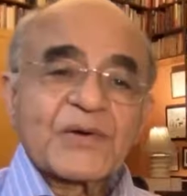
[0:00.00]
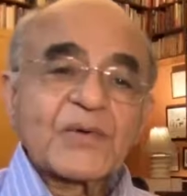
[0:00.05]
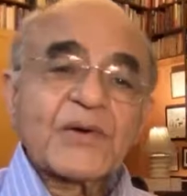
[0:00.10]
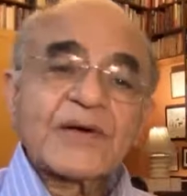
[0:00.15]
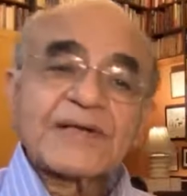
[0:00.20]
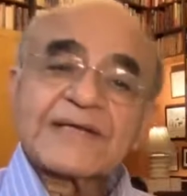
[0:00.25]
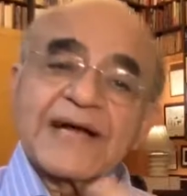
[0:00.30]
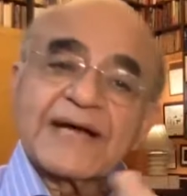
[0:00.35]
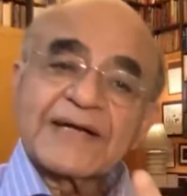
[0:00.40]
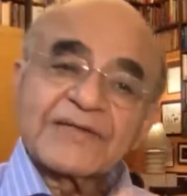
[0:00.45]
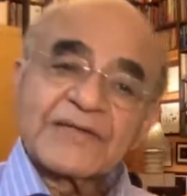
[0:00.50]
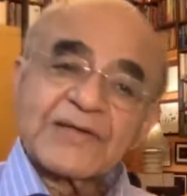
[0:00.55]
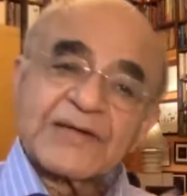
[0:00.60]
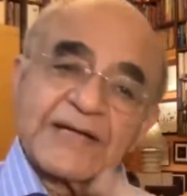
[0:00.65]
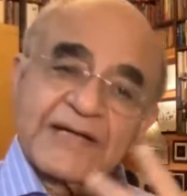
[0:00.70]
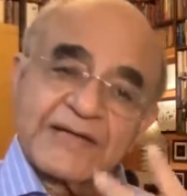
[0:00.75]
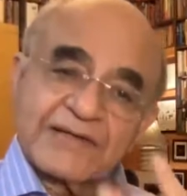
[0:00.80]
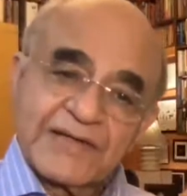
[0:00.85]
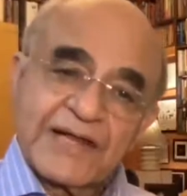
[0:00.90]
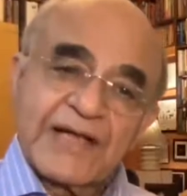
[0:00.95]
who was
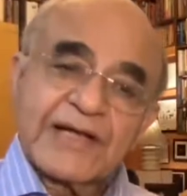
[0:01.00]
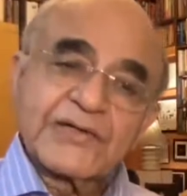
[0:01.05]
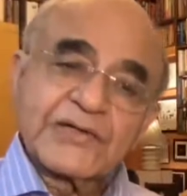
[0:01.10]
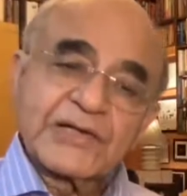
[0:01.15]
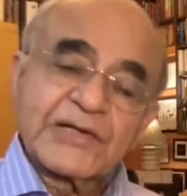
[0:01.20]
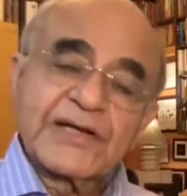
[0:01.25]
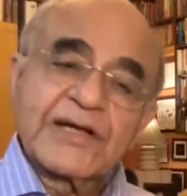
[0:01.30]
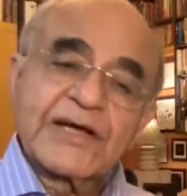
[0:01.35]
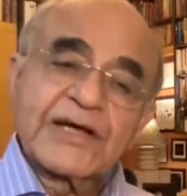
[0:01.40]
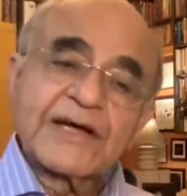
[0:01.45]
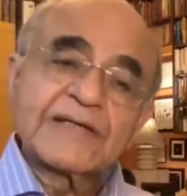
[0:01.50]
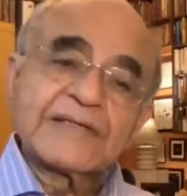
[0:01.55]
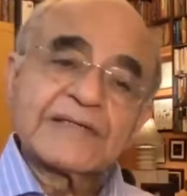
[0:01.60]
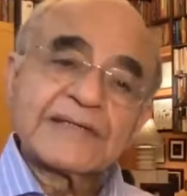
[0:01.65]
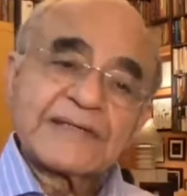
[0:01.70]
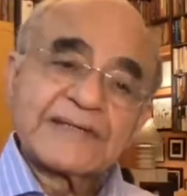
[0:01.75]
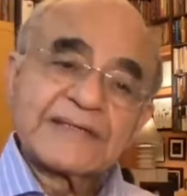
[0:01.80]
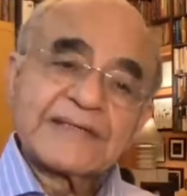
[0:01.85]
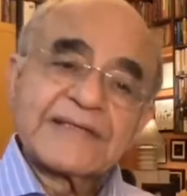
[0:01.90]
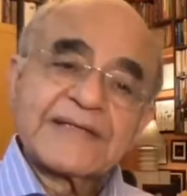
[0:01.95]
actually an engineer,
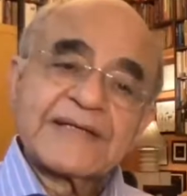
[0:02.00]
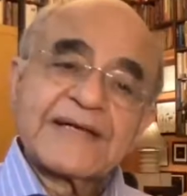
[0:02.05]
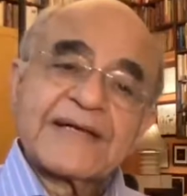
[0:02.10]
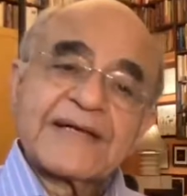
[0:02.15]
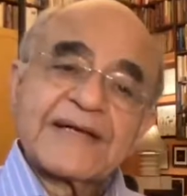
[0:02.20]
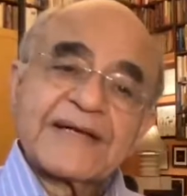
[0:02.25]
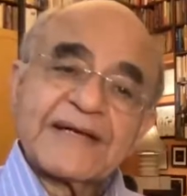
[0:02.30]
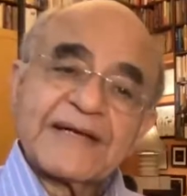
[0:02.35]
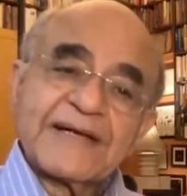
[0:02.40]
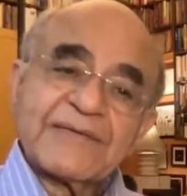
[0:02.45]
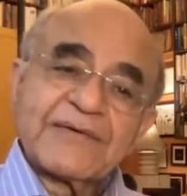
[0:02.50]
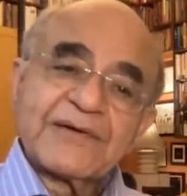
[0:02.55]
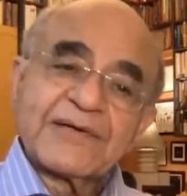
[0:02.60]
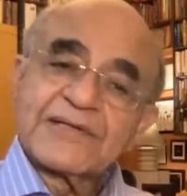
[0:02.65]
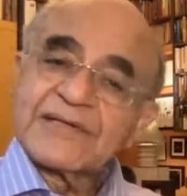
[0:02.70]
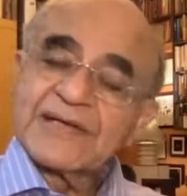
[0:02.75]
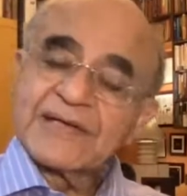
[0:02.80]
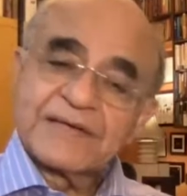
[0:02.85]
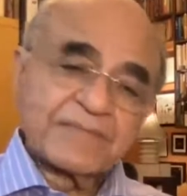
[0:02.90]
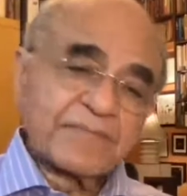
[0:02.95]
we were
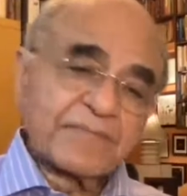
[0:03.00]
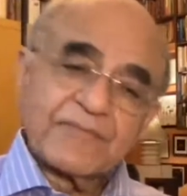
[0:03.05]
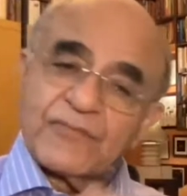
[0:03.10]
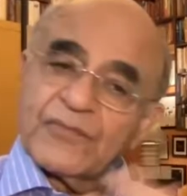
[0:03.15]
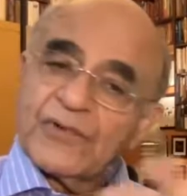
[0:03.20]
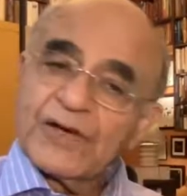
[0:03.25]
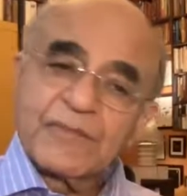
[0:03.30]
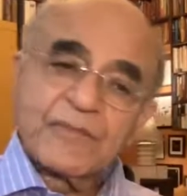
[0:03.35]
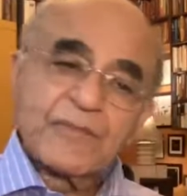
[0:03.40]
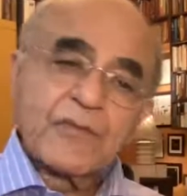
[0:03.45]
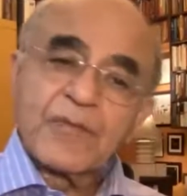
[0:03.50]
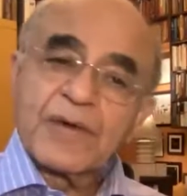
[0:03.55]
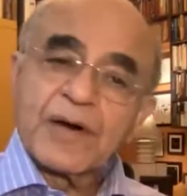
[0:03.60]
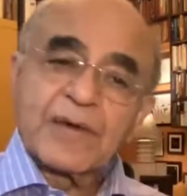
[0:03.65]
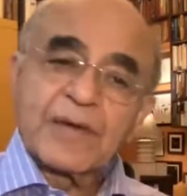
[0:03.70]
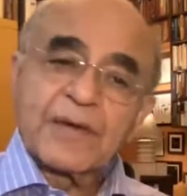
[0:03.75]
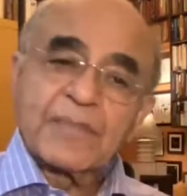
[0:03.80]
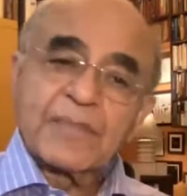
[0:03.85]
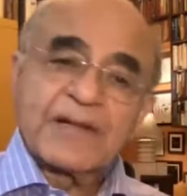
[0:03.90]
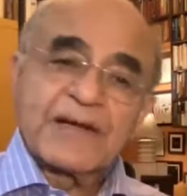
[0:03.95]
a
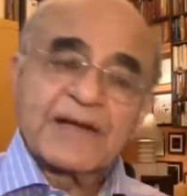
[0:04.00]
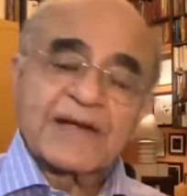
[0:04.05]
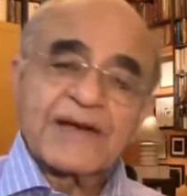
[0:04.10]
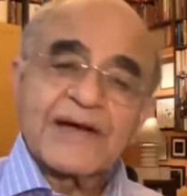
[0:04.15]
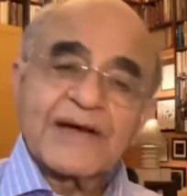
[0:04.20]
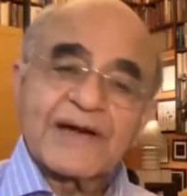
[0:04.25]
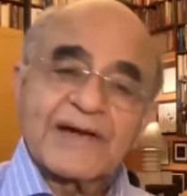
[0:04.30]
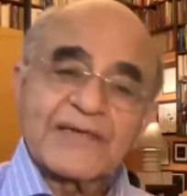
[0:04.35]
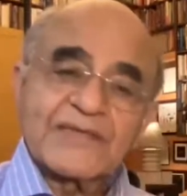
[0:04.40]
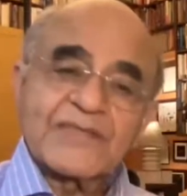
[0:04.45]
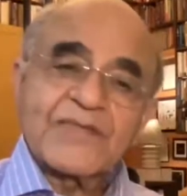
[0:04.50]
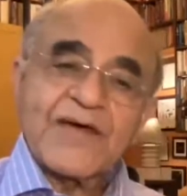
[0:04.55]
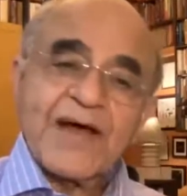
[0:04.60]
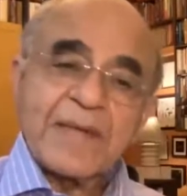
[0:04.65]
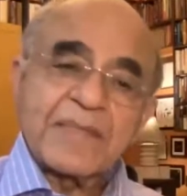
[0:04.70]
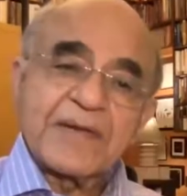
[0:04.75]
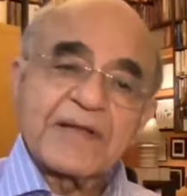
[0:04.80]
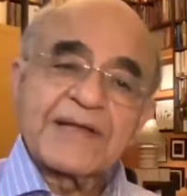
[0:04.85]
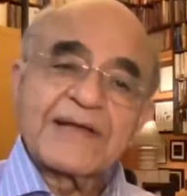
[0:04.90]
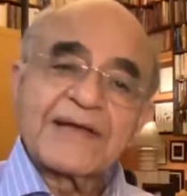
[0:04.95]
middle class
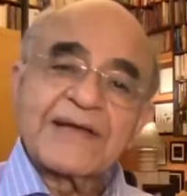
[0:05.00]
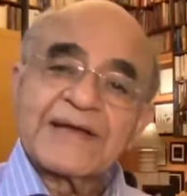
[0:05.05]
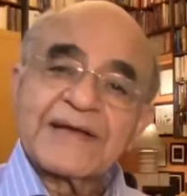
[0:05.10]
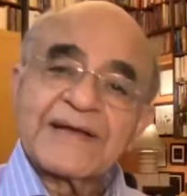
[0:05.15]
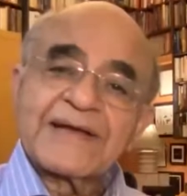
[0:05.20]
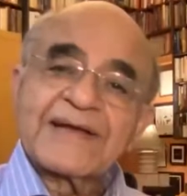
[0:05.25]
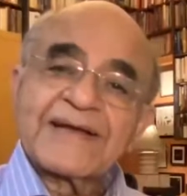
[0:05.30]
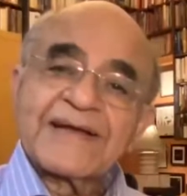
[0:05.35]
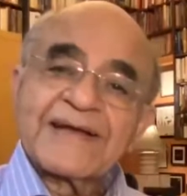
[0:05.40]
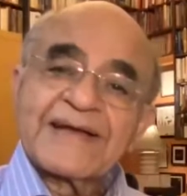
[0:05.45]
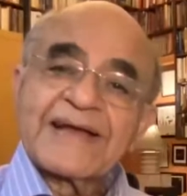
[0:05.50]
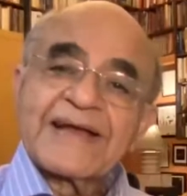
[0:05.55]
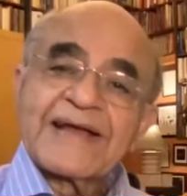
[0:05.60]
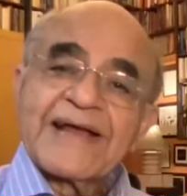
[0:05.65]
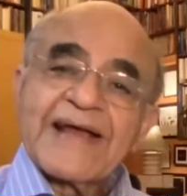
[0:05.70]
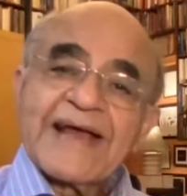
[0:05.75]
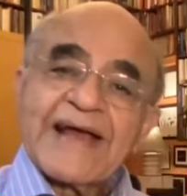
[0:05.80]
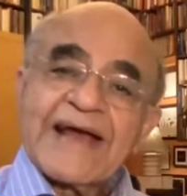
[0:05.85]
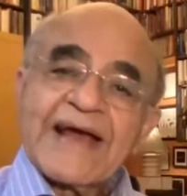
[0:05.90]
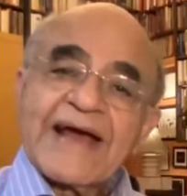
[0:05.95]
family,
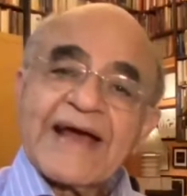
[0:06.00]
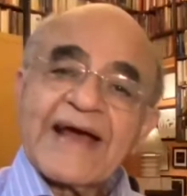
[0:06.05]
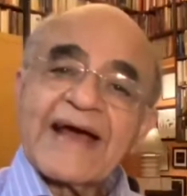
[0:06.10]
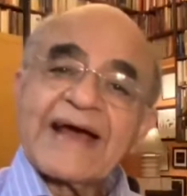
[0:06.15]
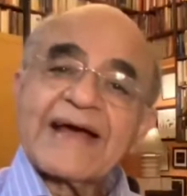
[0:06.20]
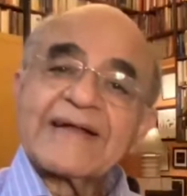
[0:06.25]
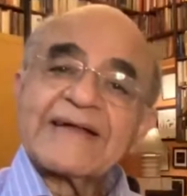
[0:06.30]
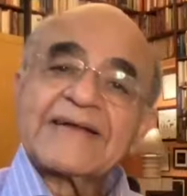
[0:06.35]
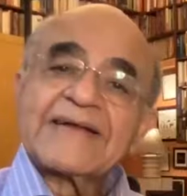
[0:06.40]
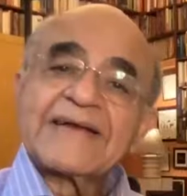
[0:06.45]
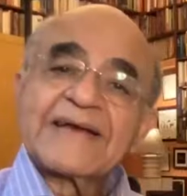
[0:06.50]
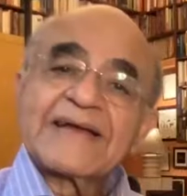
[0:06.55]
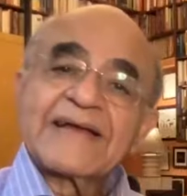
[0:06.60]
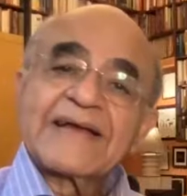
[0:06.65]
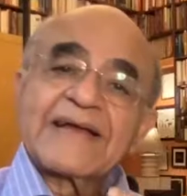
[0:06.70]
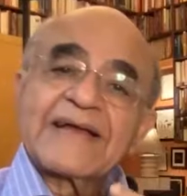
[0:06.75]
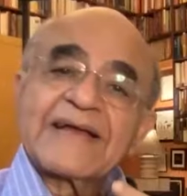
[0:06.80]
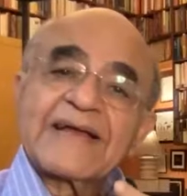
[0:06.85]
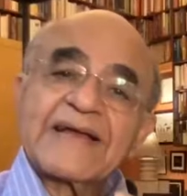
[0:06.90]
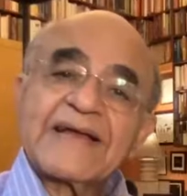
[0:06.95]
and
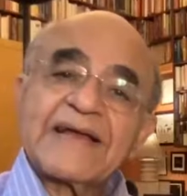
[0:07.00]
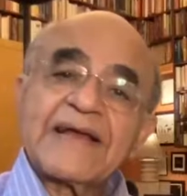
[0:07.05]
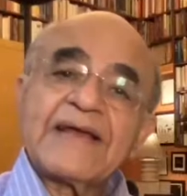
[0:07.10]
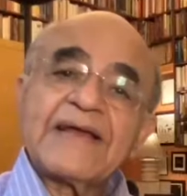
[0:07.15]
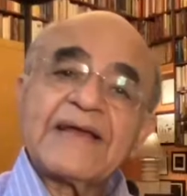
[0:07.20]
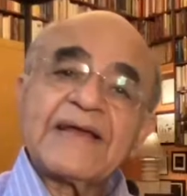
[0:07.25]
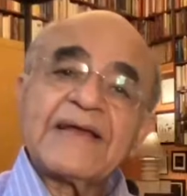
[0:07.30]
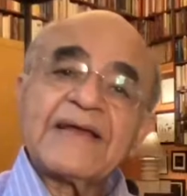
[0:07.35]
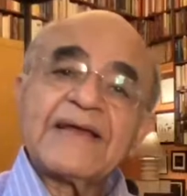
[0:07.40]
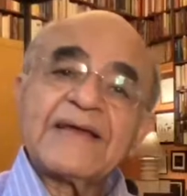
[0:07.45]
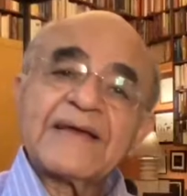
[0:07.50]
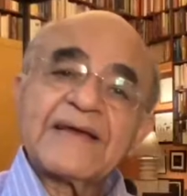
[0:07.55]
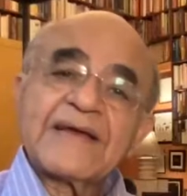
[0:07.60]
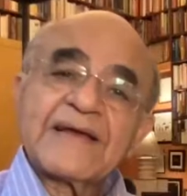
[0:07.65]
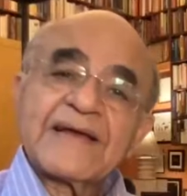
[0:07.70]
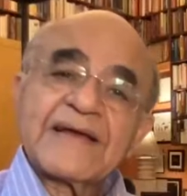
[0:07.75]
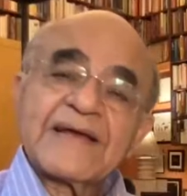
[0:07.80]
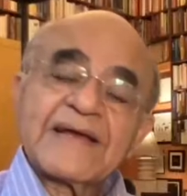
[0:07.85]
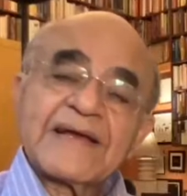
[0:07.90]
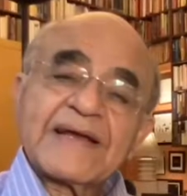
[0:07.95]
he
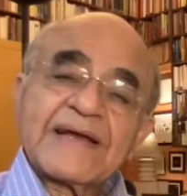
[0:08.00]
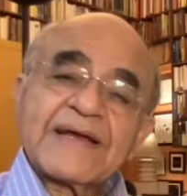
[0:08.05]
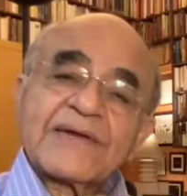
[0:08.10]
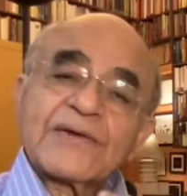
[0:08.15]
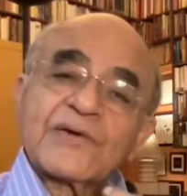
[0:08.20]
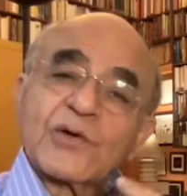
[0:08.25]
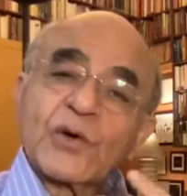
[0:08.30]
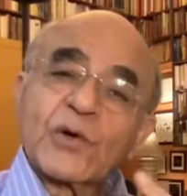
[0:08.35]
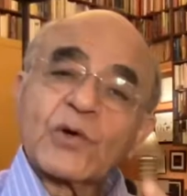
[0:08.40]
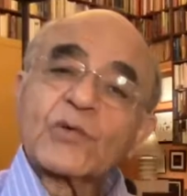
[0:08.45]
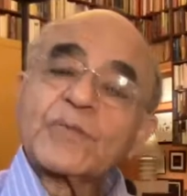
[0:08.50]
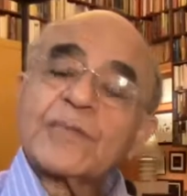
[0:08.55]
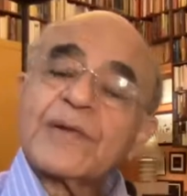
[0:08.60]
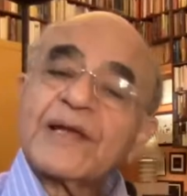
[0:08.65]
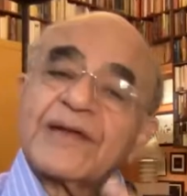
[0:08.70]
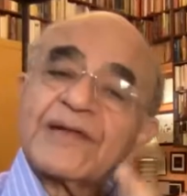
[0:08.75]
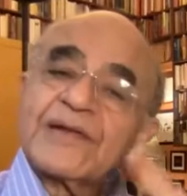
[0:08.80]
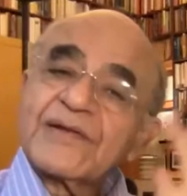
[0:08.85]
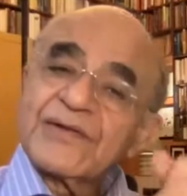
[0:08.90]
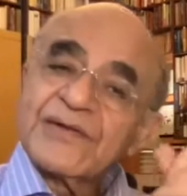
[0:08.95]
told
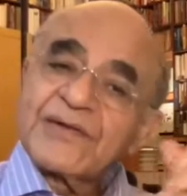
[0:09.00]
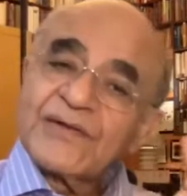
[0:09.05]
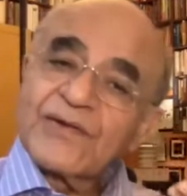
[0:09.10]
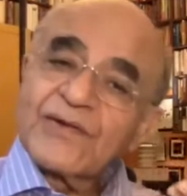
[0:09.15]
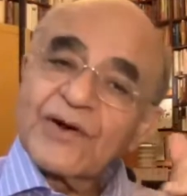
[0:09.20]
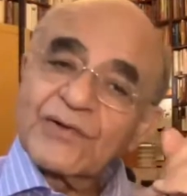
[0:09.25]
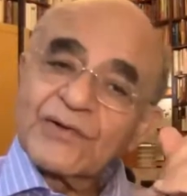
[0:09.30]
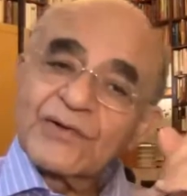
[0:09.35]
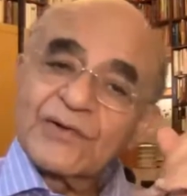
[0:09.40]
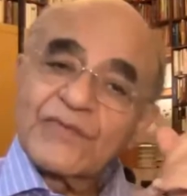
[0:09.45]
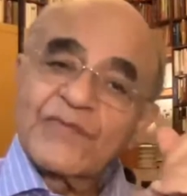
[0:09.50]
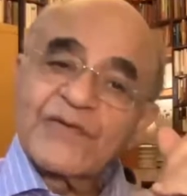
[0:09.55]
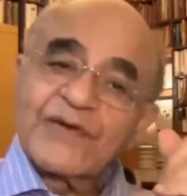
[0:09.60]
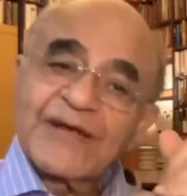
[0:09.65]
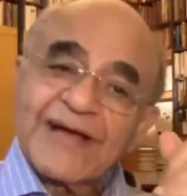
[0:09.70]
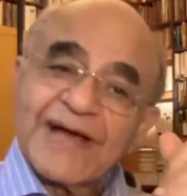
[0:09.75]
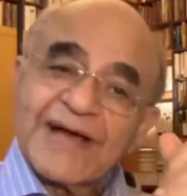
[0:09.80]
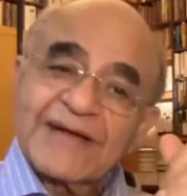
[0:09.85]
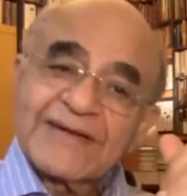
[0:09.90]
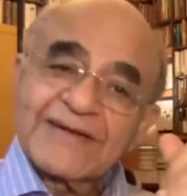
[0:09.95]
me not to
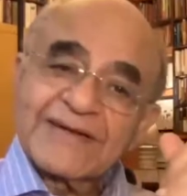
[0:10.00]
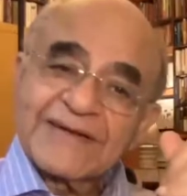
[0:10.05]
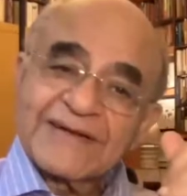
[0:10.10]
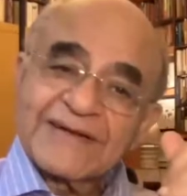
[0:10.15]
forget.